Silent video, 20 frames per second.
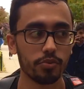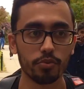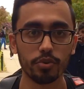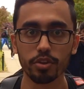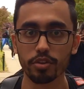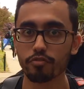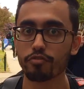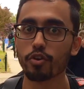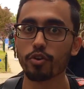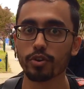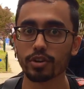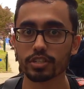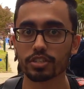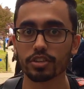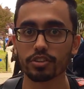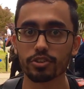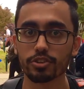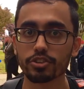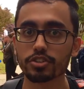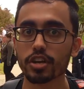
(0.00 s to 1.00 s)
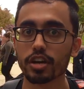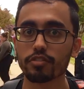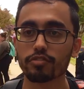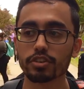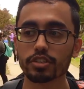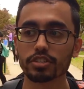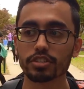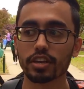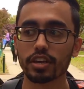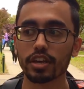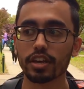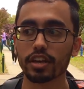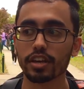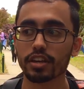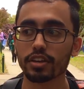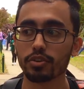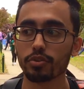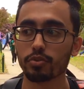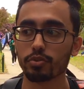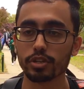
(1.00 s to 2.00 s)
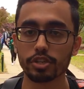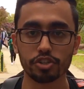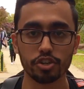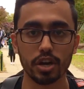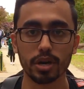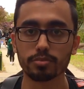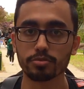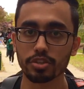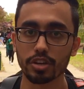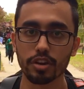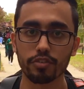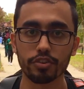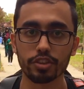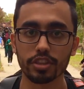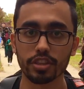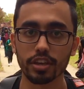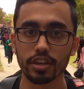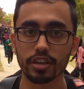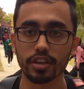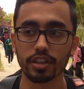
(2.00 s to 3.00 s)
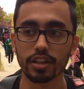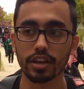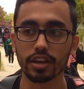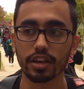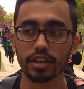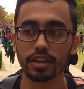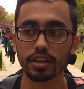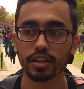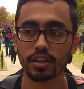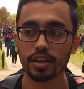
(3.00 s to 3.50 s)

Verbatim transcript: Really focus on your stuff, because like with jobs and everything, like